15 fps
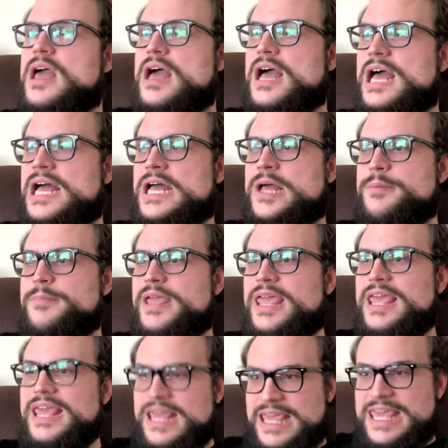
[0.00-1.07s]
um,
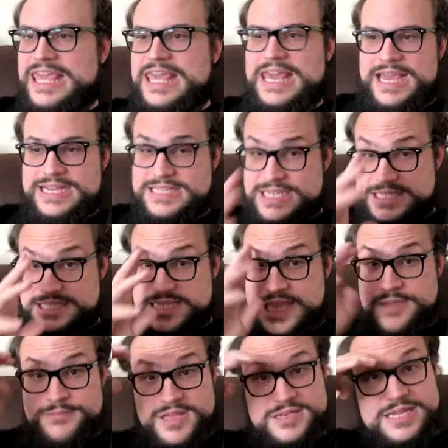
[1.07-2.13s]
he has that
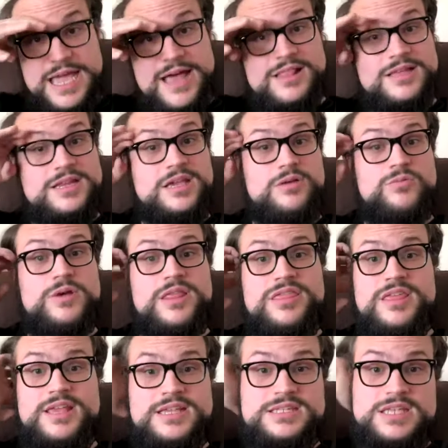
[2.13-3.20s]
same mentality with
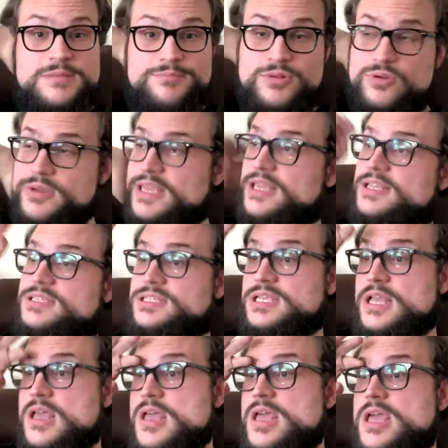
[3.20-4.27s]
his employees.
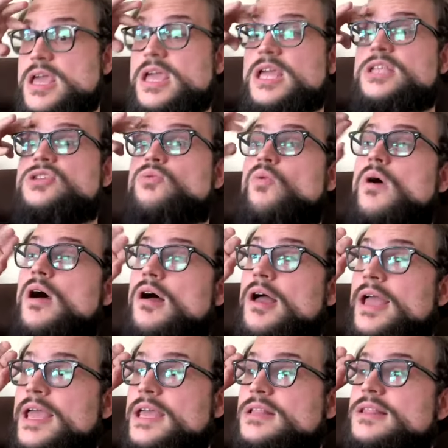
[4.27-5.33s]
It's
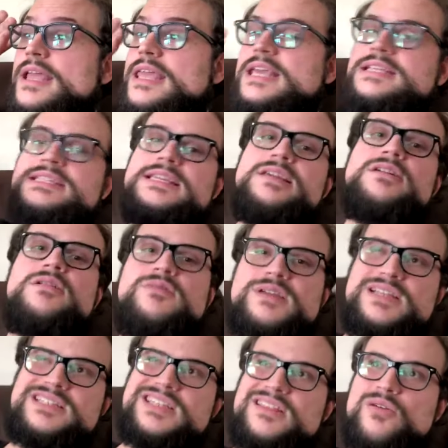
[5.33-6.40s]
why like his ego
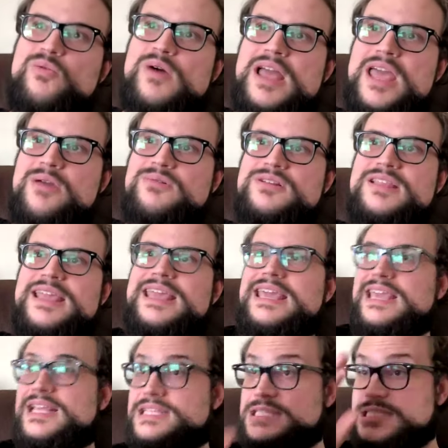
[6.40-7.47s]
gets in the way where like
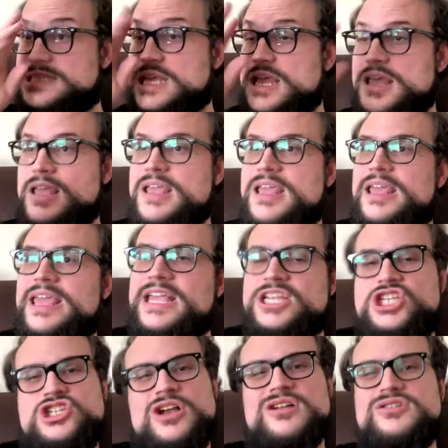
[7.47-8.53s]
he's he
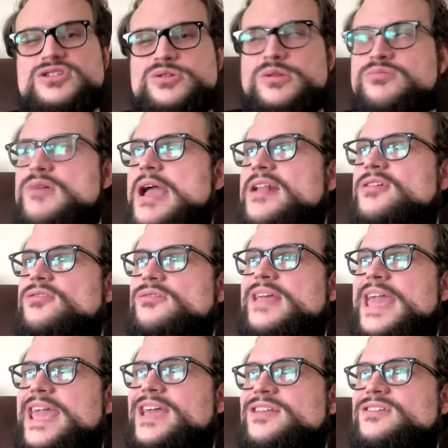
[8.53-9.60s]
struggles with radical
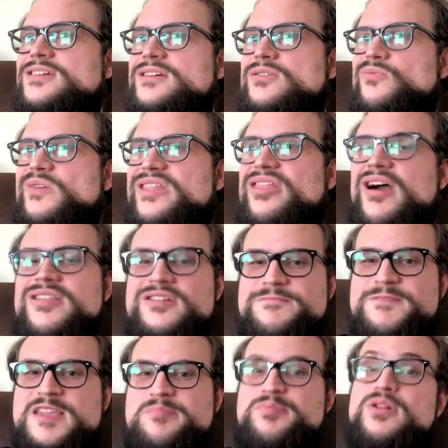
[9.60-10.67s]
candor with other
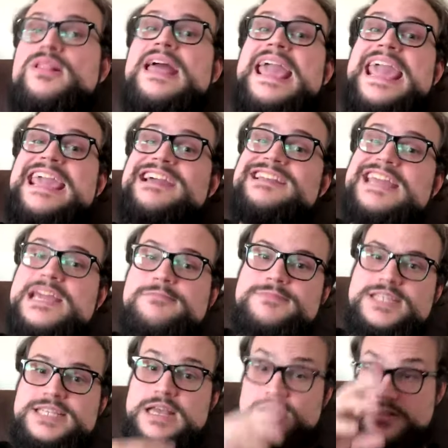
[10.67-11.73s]
people and
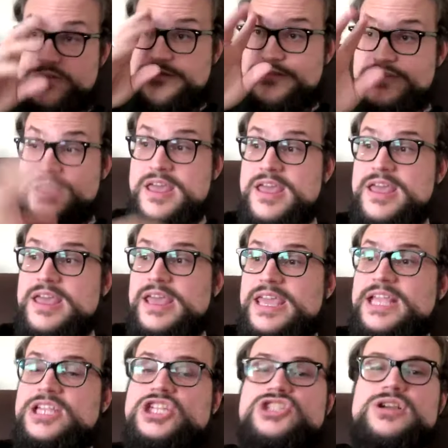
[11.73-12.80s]
himself.
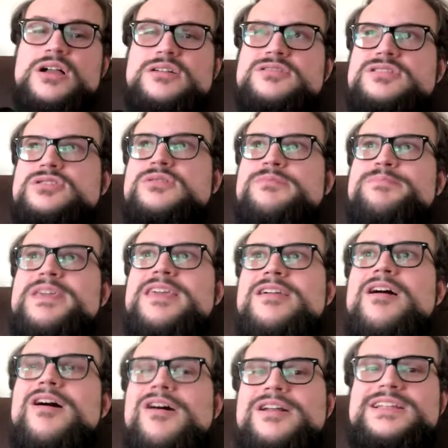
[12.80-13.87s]
He struggles with being
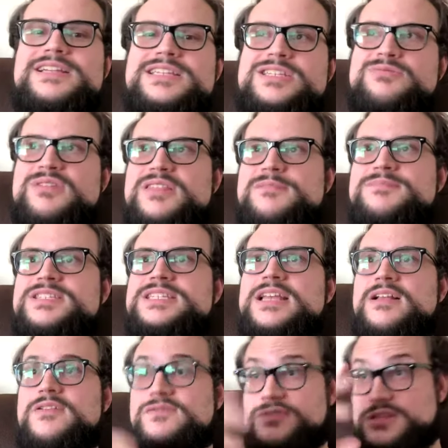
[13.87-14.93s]
honest with
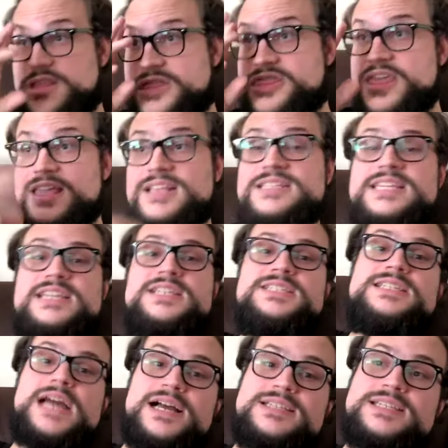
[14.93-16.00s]
himself with the things he
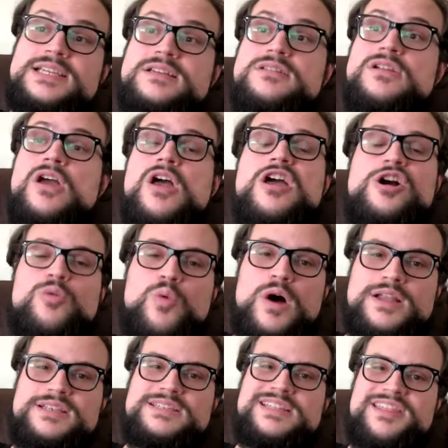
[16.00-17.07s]
doesn't
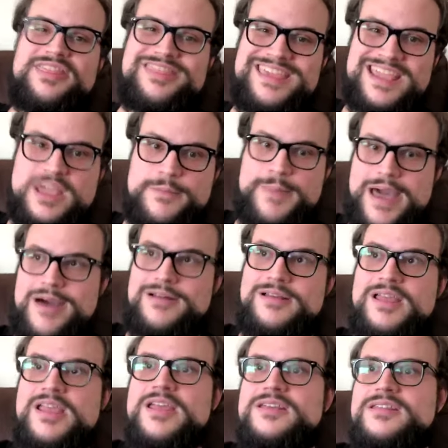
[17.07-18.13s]
want to think about,
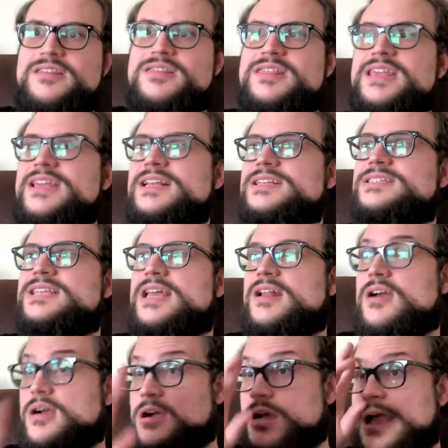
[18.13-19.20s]
the things
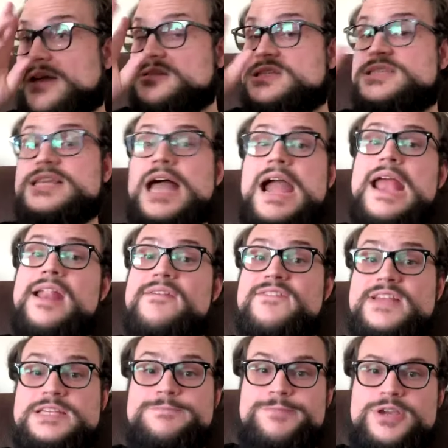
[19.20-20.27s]
that are outside of
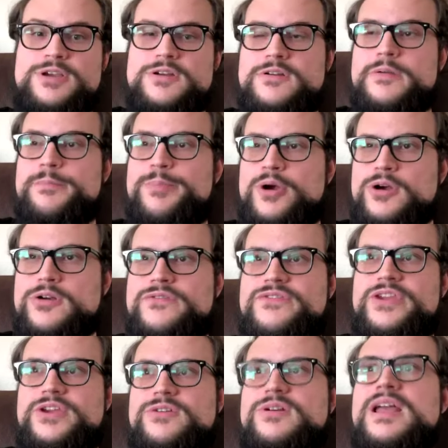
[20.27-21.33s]
his pure
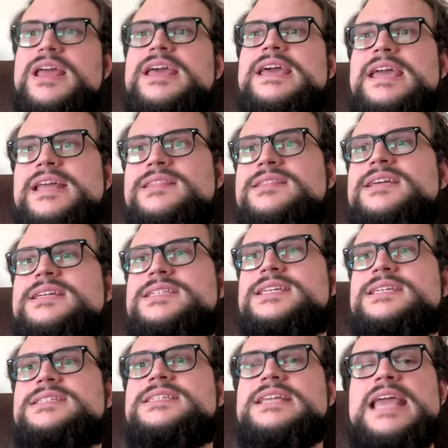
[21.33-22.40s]
purview. And this
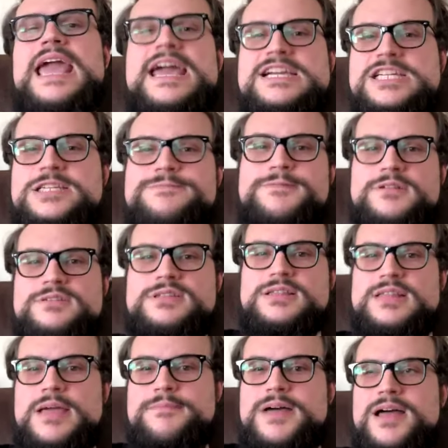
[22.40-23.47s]
is the expert
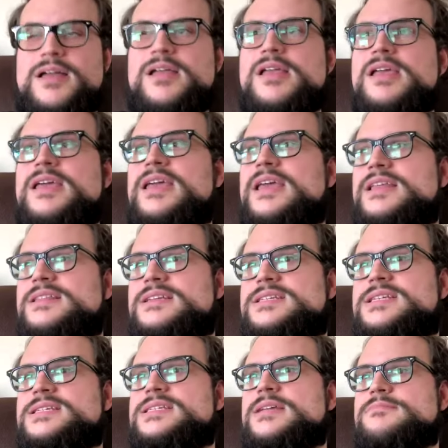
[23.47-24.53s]
dilemma. And
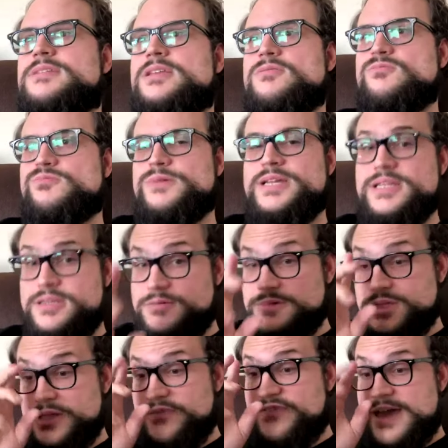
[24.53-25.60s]
this is something really
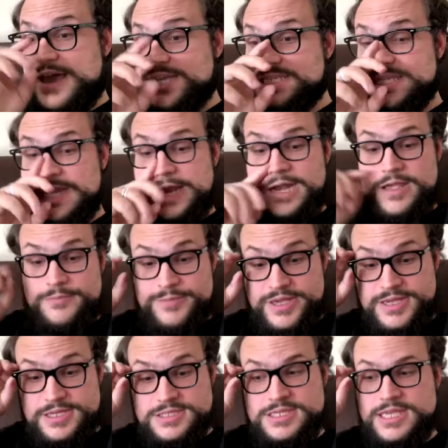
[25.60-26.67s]
really fascinating
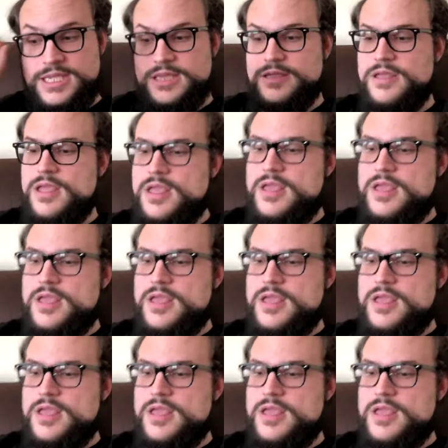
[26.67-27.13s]
because like